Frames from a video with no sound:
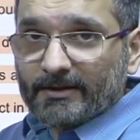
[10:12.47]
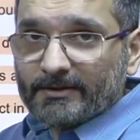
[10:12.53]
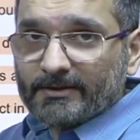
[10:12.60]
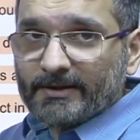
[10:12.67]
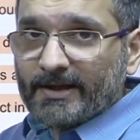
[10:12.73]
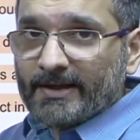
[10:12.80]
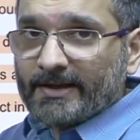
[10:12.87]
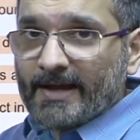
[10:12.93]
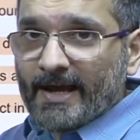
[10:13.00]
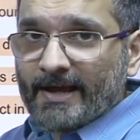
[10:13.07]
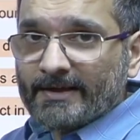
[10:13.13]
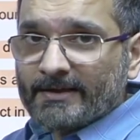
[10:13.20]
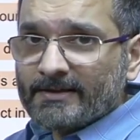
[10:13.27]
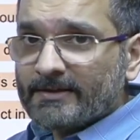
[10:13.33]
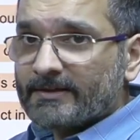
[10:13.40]
they
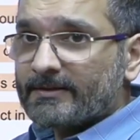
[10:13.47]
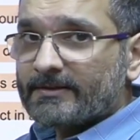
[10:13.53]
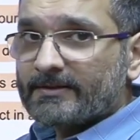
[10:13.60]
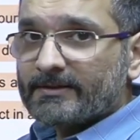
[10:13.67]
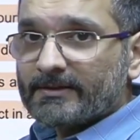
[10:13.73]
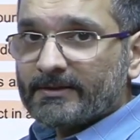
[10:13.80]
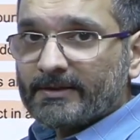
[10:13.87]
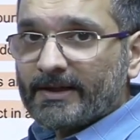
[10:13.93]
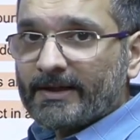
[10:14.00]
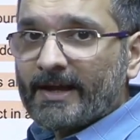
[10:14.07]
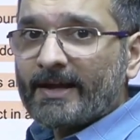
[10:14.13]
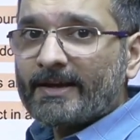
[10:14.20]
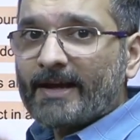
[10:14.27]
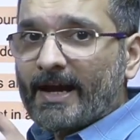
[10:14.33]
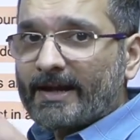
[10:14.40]
can
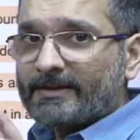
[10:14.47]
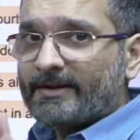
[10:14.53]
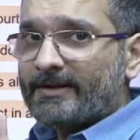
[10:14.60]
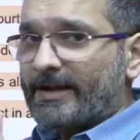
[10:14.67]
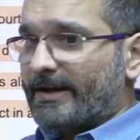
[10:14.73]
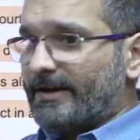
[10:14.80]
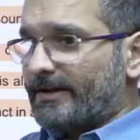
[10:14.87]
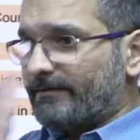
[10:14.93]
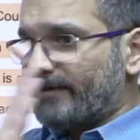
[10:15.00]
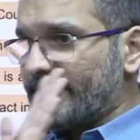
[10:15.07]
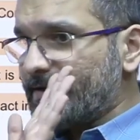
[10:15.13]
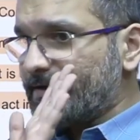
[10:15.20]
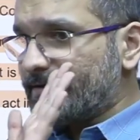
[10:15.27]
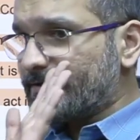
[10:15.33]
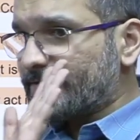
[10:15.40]
either
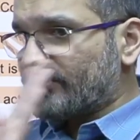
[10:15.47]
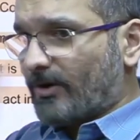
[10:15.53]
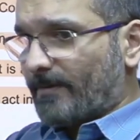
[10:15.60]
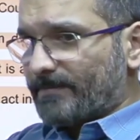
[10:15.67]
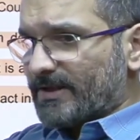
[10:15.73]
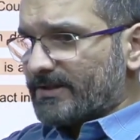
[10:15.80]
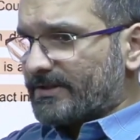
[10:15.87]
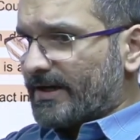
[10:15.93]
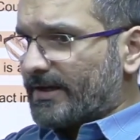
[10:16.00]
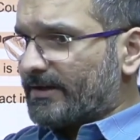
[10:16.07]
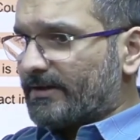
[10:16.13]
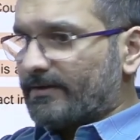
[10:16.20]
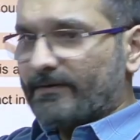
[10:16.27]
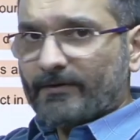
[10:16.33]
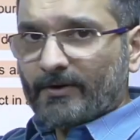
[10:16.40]
negatively stop the state
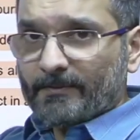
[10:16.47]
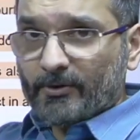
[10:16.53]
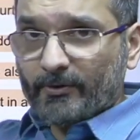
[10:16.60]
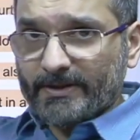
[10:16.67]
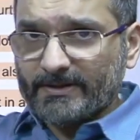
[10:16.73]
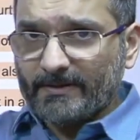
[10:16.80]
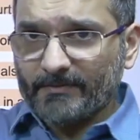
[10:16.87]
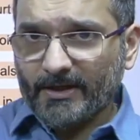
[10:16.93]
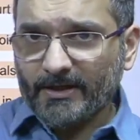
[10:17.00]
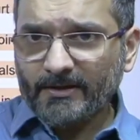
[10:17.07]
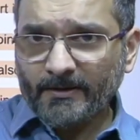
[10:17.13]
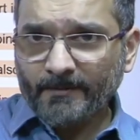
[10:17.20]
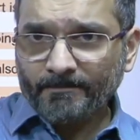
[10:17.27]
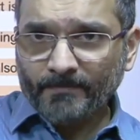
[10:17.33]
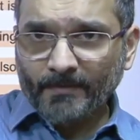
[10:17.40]
from doing
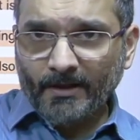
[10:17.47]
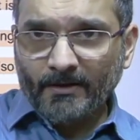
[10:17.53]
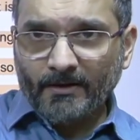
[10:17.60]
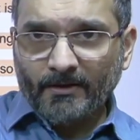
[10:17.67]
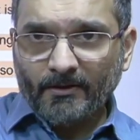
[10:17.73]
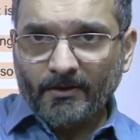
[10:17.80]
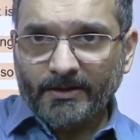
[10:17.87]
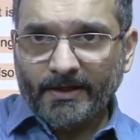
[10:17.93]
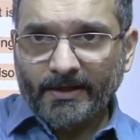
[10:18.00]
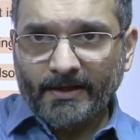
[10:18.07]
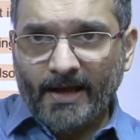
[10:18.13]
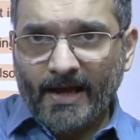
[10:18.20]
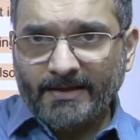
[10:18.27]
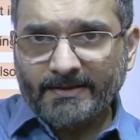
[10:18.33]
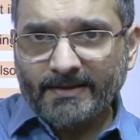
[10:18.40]
something, or they
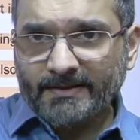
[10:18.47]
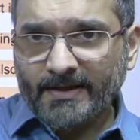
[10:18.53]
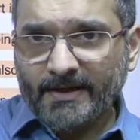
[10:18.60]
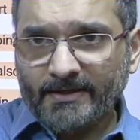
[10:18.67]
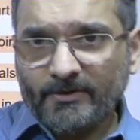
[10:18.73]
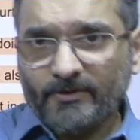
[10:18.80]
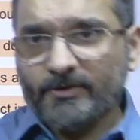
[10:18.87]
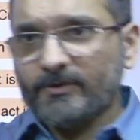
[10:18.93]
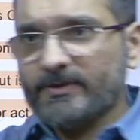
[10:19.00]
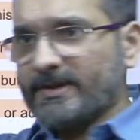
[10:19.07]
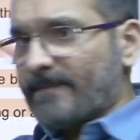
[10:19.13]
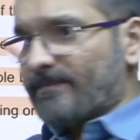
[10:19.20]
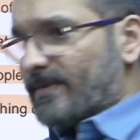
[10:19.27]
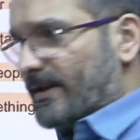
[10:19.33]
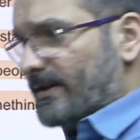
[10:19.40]
can ask the state to do
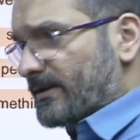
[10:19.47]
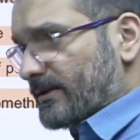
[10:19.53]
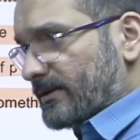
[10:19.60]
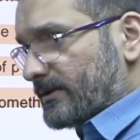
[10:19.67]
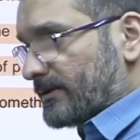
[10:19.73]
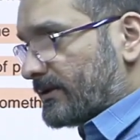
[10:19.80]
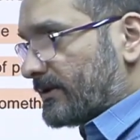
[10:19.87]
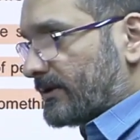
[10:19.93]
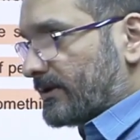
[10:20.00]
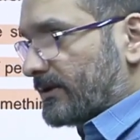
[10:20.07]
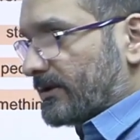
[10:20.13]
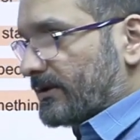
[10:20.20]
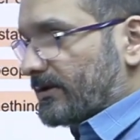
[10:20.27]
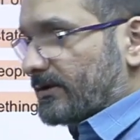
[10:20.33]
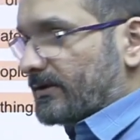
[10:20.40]
something
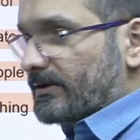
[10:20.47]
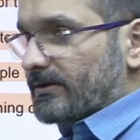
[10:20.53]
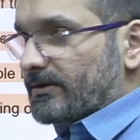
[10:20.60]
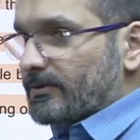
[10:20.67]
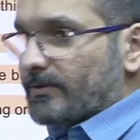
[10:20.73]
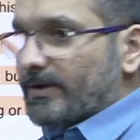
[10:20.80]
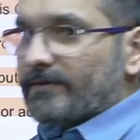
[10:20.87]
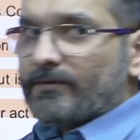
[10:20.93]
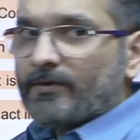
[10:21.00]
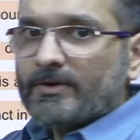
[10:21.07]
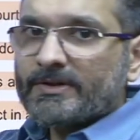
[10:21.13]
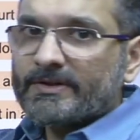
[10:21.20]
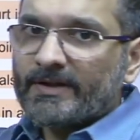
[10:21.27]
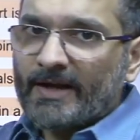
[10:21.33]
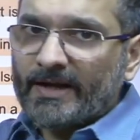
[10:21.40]
to
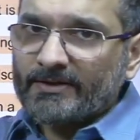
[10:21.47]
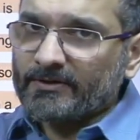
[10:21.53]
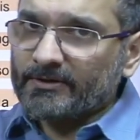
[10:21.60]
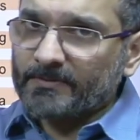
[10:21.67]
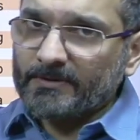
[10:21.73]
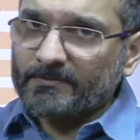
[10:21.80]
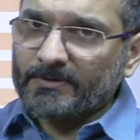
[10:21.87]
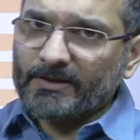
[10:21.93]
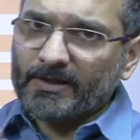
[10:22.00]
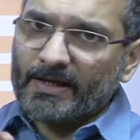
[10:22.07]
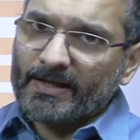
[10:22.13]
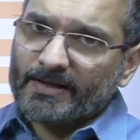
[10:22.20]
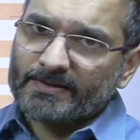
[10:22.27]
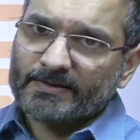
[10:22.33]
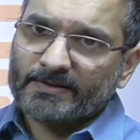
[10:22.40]
enforce the rights of the people
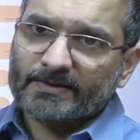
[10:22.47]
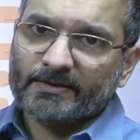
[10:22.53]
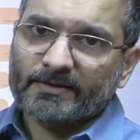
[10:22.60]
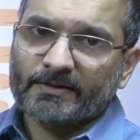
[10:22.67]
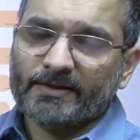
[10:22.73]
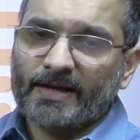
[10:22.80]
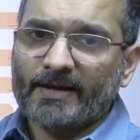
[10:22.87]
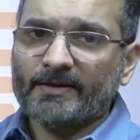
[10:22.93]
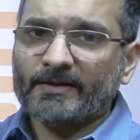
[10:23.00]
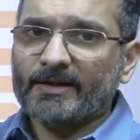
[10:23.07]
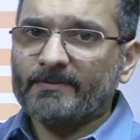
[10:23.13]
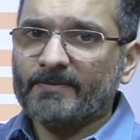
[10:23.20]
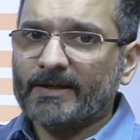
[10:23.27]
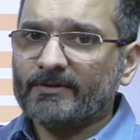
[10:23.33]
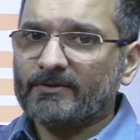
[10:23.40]
as
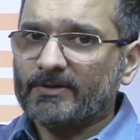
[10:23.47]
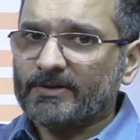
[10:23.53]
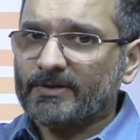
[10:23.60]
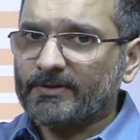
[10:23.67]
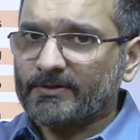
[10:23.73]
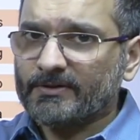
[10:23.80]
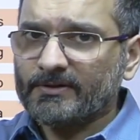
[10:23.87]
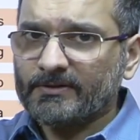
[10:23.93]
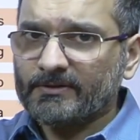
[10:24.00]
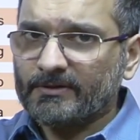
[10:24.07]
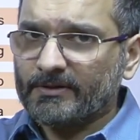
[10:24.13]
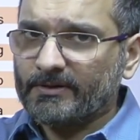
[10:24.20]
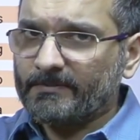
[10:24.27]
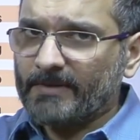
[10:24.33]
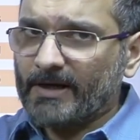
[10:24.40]
guaranteed by the Constitution
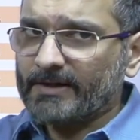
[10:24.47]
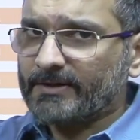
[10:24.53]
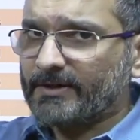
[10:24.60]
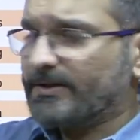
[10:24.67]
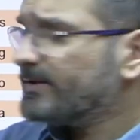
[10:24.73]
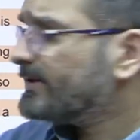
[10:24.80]
in Part 3,